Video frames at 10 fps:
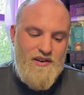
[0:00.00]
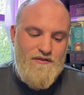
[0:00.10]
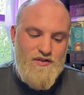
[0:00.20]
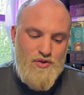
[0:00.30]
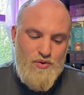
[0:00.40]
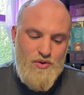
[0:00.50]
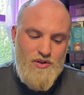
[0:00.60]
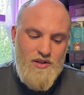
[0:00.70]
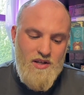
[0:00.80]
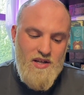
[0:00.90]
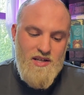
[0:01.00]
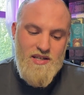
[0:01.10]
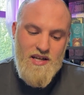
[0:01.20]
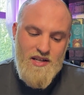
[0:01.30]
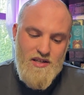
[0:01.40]
tool
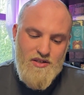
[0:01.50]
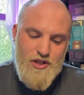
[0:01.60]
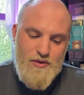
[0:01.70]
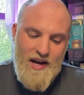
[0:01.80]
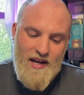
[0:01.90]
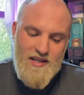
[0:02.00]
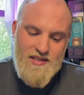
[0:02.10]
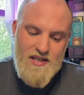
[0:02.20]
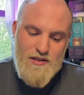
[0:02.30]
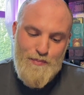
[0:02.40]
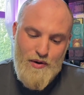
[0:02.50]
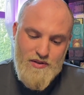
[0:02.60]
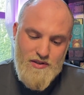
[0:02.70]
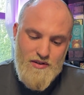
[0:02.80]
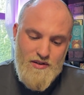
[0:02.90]
needed to access
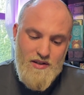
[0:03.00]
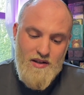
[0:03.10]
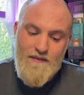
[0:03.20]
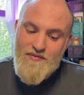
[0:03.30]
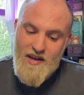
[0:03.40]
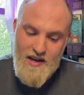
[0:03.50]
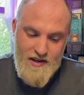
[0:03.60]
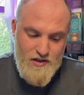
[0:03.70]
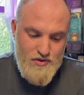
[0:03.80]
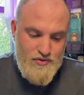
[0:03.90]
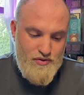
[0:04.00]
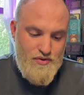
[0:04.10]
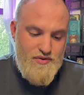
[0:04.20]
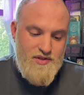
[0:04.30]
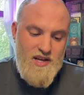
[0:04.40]
personal, hidden
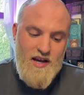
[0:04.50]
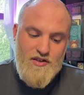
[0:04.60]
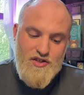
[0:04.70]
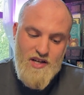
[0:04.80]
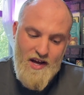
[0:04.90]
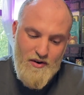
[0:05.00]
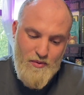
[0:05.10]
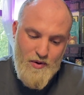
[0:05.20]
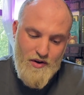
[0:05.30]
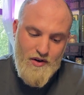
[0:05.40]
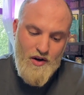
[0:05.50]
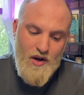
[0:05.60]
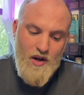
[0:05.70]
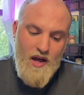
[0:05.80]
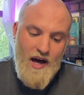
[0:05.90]
truths and shadow work,
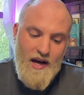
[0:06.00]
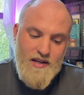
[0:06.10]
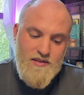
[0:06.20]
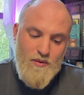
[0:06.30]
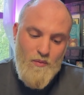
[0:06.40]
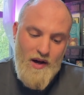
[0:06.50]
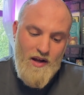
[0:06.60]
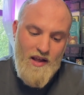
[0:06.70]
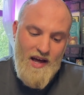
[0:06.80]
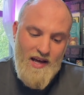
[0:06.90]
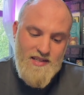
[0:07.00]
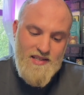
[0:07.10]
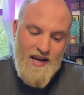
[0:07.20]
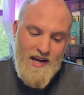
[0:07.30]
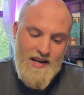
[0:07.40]
as well as
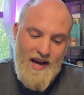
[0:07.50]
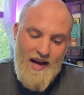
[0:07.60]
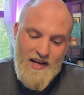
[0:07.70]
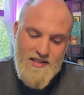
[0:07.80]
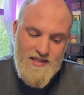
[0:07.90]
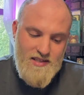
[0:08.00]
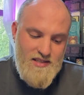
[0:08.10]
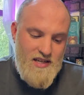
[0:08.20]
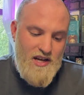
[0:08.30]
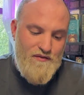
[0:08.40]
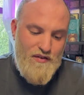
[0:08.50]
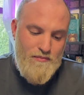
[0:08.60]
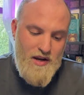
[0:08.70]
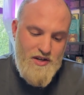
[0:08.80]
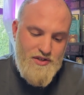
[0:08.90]
gain access to
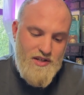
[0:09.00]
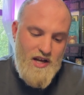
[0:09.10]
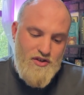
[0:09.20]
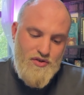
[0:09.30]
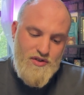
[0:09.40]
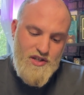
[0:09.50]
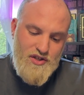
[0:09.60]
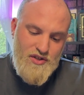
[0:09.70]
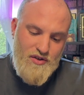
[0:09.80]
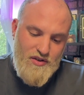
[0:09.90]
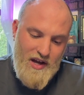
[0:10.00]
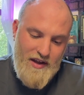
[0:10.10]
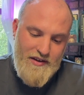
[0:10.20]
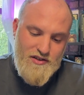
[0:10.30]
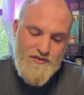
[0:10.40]
information and traditional
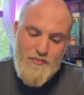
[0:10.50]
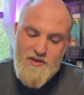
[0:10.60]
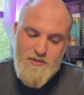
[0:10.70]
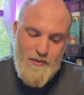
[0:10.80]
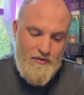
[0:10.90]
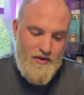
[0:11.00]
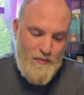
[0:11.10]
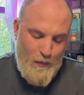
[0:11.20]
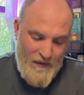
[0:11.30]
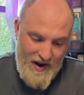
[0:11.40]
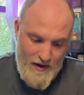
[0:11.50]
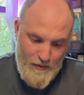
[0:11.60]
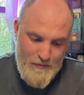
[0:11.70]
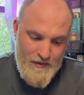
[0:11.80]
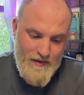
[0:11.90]
knowledge from the spirit
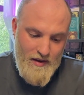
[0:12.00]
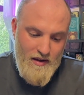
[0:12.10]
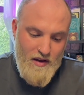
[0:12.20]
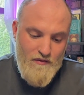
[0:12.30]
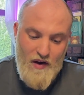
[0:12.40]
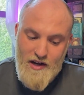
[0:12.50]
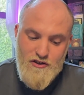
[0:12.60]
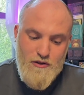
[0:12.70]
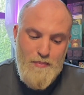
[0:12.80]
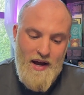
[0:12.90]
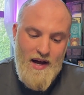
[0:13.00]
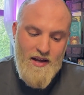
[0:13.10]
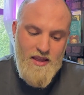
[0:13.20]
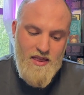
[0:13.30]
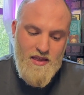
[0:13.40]
realm. Find your
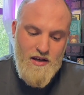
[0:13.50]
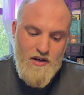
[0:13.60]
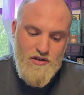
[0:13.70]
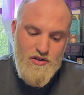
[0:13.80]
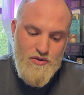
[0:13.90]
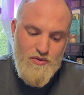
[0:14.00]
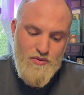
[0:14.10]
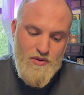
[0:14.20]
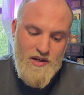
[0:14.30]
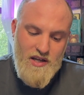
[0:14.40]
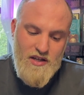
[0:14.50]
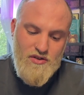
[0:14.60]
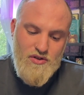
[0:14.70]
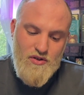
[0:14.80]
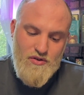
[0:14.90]
path to
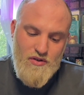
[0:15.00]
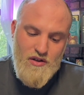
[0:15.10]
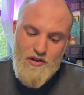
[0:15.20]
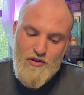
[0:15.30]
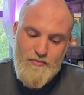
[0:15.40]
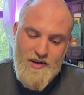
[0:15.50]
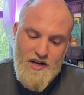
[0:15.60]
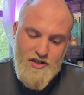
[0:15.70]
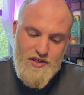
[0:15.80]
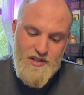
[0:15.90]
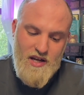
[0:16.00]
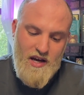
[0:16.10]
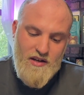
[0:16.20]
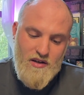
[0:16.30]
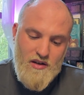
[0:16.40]
internal illumination
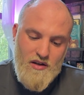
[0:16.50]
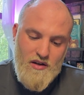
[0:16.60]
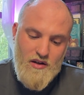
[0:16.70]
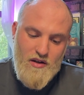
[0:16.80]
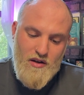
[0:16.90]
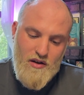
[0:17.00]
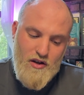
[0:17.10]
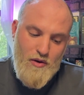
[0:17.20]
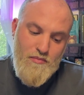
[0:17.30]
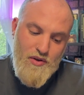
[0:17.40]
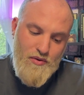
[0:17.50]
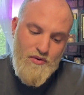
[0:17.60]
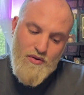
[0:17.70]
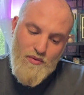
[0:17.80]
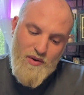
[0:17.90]
and
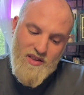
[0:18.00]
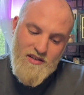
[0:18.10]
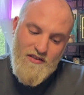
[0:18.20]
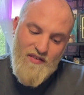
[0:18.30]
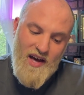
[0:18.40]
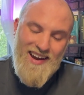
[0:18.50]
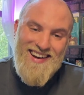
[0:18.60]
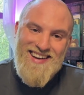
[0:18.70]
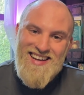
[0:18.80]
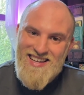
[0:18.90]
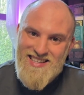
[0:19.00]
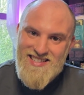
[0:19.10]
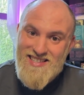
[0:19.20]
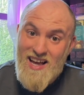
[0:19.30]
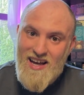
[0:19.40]
commune with the divine
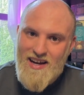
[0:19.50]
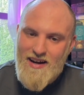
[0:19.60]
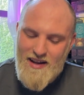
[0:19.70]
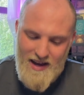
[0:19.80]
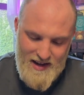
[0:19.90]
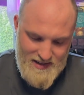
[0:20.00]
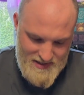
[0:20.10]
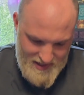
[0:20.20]
inside and